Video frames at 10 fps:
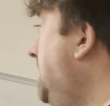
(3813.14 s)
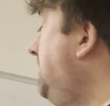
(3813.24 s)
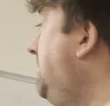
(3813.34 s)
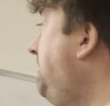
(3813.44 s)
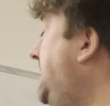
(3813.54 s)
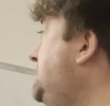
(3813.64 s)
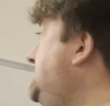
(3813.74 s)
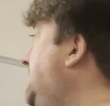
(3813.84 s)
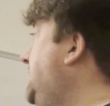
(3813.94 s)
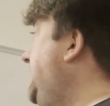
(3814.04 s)
But
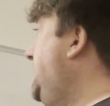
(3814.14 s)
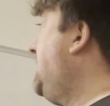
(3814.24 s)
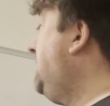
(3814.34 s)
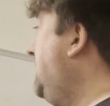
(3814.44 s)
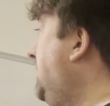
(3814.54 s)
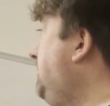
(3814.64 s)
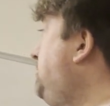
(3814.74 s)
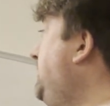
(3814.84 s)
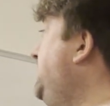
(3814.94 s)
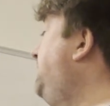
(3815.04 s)
basically, I'll
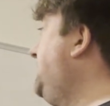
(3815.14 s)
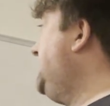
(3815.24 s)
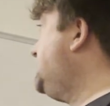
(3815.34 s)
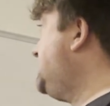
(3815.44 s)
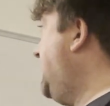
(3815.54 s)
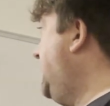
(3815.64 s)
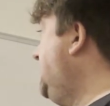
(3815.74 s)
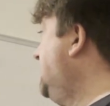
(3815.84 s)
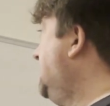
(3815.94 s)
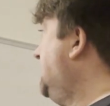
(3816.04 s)
briefly
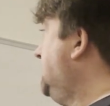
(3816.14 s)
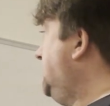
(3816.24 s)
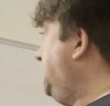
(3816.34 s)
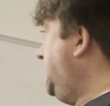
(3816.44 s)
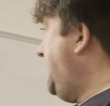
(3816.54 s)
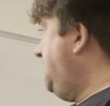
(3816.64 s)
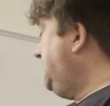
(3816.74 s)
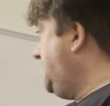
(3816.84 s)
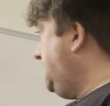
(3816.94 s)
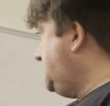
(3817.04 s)
say that
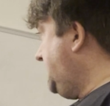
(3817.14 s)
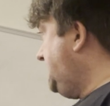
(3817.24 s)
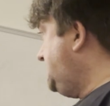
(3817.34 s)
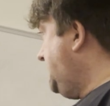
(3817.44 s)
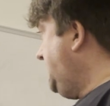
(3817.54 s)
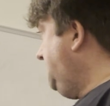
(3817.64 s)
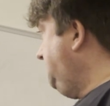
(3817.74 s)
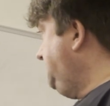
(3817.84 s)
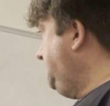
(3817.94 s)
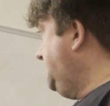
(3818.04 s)
MQTT
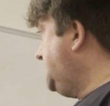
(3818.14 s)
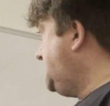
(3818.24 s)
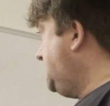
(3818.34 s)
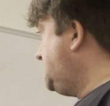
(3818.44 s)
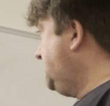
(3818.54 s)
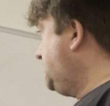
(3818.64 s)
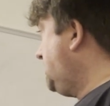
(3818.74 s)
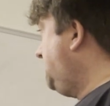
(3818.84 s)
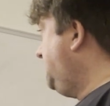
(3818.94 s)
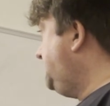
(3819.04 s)
sits on
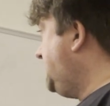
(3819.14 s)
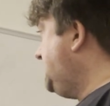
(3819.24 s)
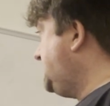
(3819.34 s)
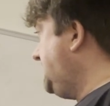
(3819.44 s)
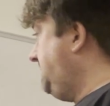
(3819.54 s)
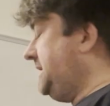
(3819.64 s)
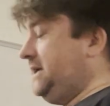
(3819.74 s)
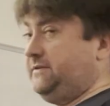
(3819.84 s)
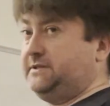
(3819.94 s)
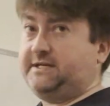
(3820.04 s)
top of TCP
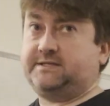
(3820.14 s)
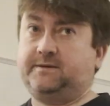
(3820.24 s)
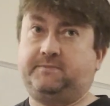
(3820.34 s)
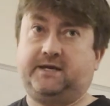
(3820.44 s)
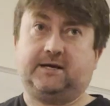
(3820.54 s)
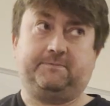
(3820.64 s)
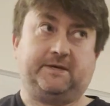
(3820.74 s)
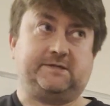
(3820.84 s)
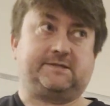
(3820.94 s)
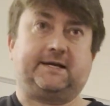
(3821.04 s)
and the TCP
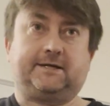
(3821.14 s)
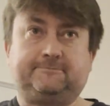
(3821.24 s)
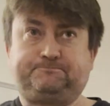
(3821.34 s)
IP stack.